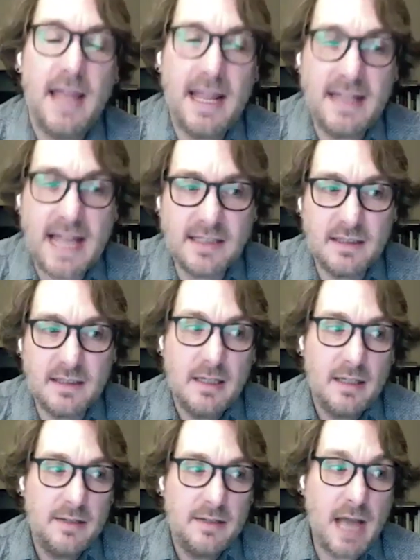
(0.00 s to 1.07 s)
And that's
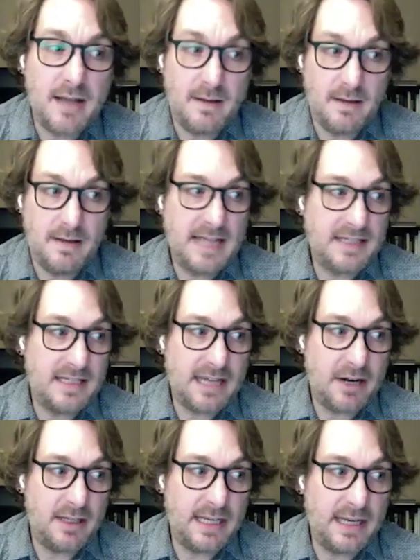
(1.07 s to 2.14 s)
not
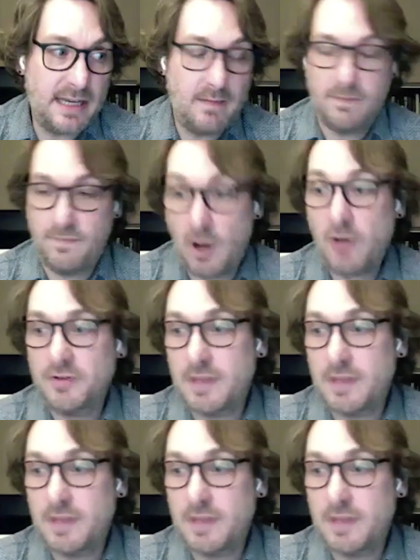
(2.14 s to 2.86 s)
necessarily false.